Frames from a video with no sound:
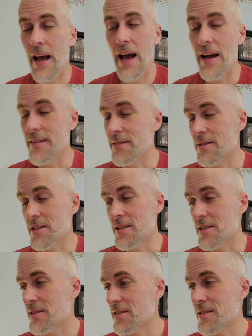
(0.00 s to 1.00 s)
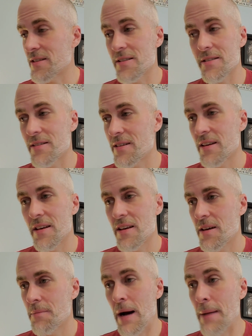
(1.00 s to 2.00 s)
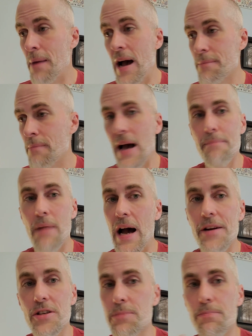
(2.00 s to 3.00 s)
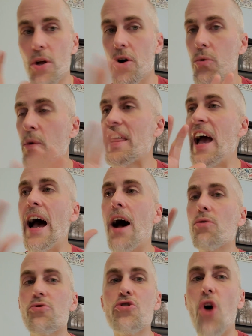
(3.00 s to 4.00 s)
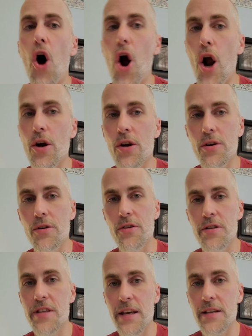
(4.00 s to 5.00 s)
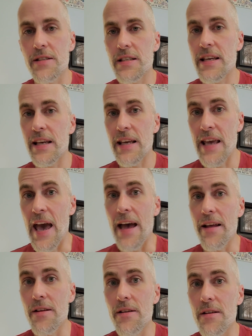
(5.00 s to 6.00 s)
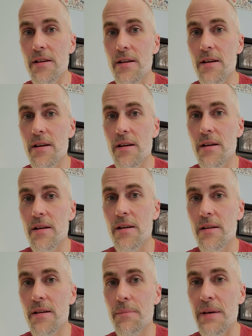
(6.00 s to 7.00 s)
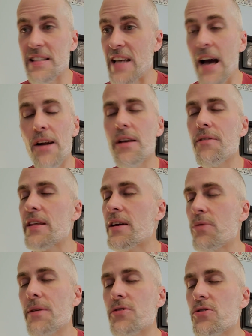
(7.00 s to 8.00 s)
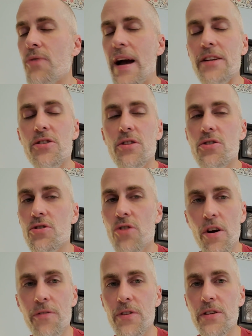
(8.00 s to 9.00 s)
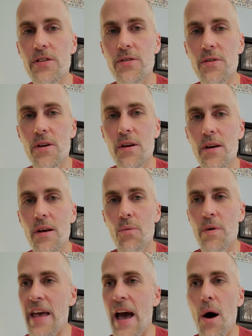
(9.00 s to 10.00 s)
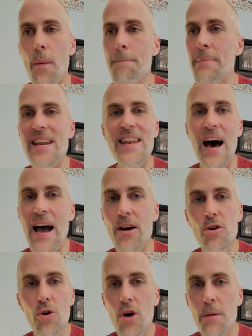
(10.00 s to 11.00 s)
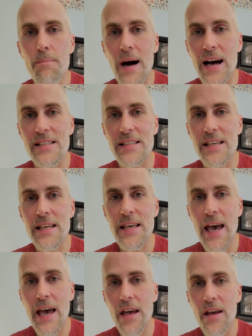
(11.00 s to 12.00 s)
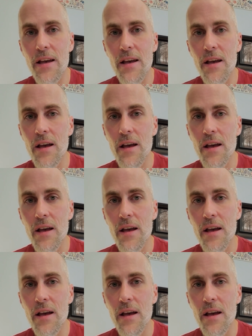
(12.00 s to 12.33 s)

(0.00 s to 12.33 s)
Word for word: I just my mind my mind is blown with how dark things can get. Because I don't even think we've scratched the surface with how maniacal Hamas can get